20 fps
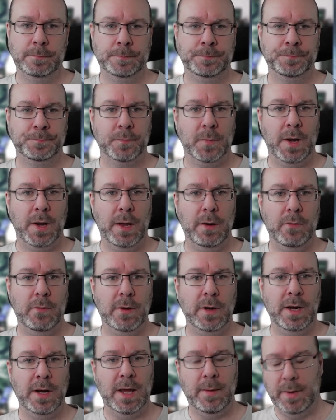and you can
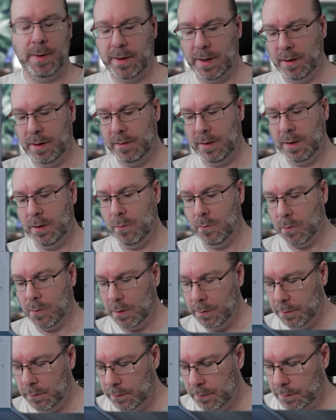name it anything you
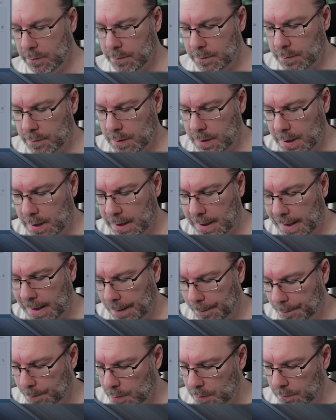want.
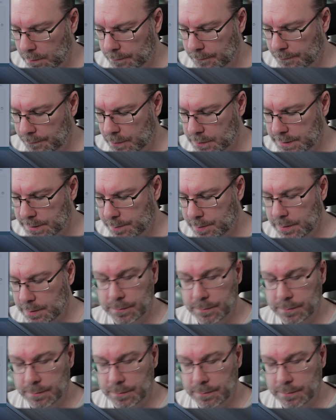Apple, for example.